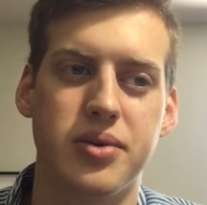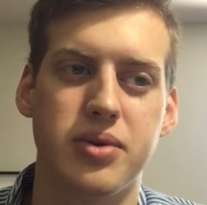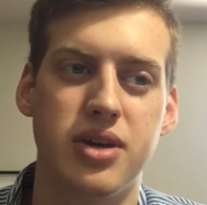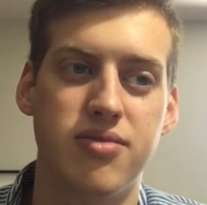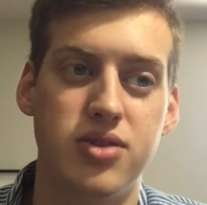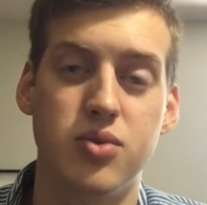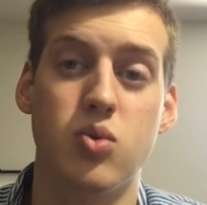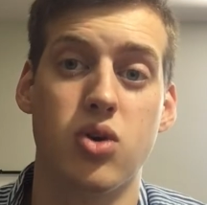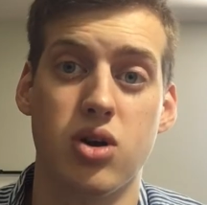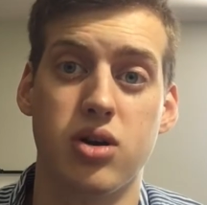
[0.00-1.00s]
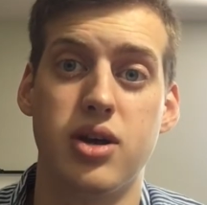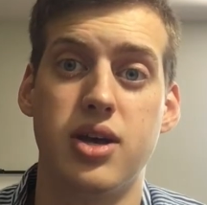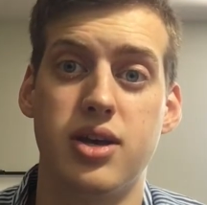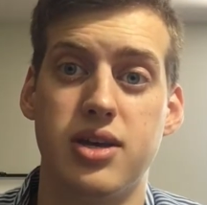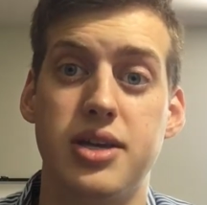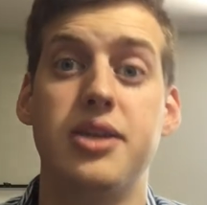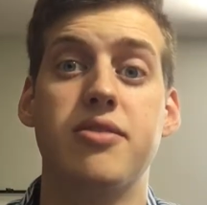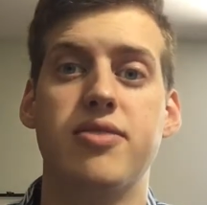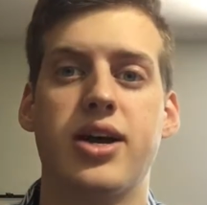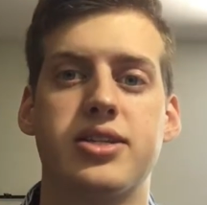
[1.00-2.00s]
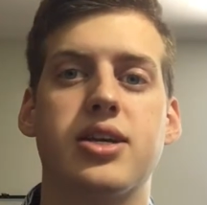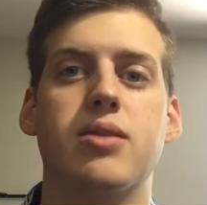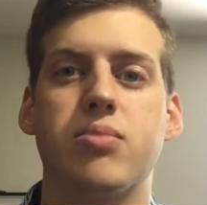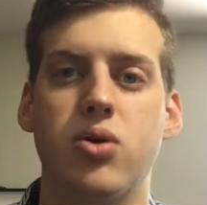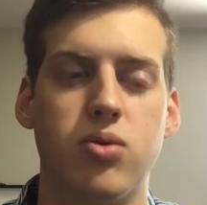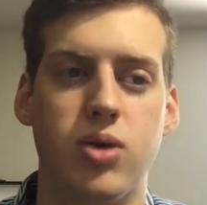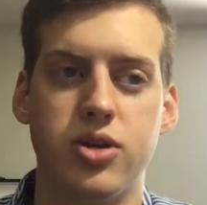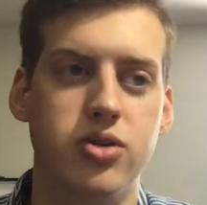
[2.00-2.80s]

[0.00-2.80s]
if you were investing in Pokemon,